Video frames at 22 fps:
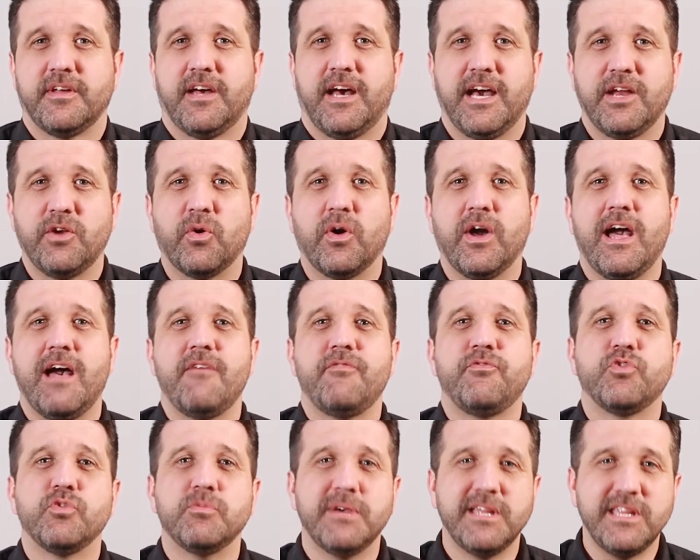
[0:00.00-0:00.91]
I don't have
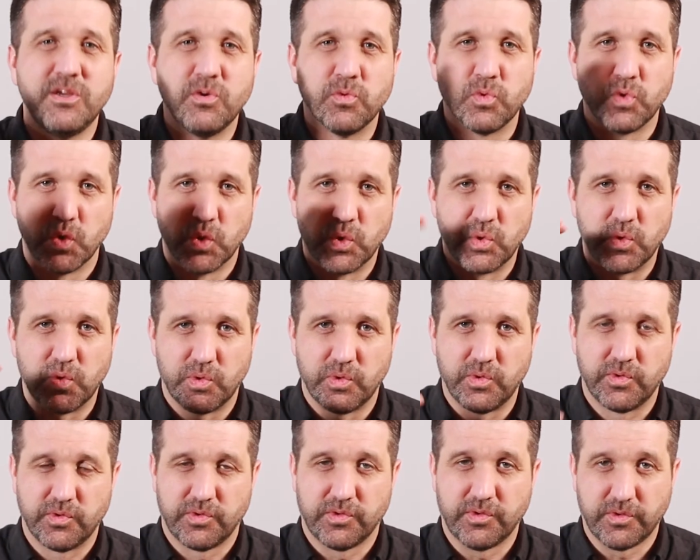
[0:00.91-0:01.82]
too many
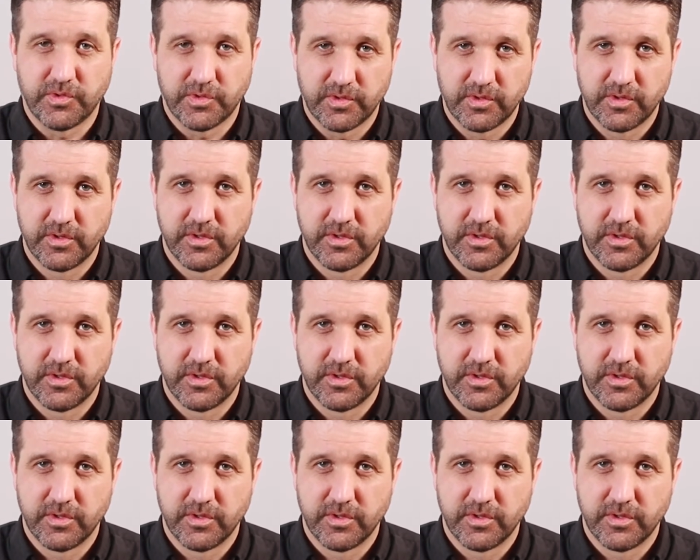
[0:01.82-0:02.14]
rules